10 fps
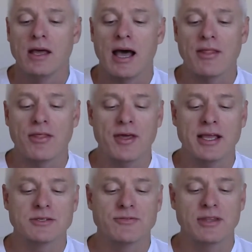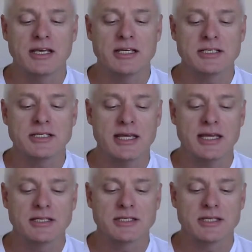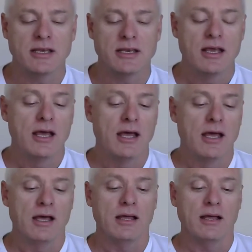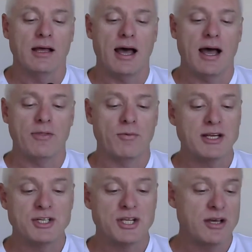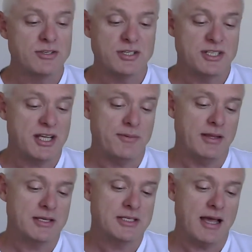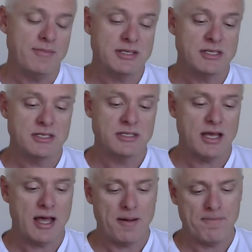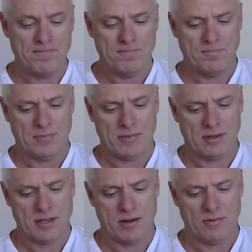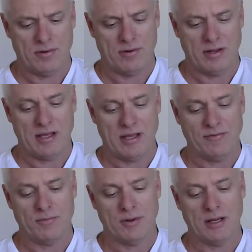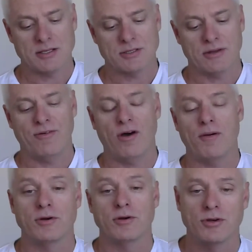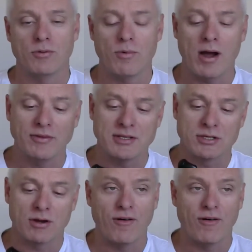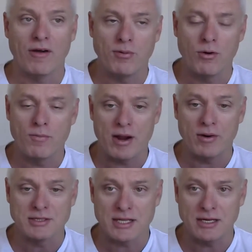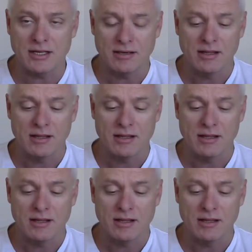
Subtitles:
Other things for these is that the ratios tend to be the same. This is, I can't really read, they haven't got my glasses on, 5.2 to 1. This has got 5 ball bearings in it.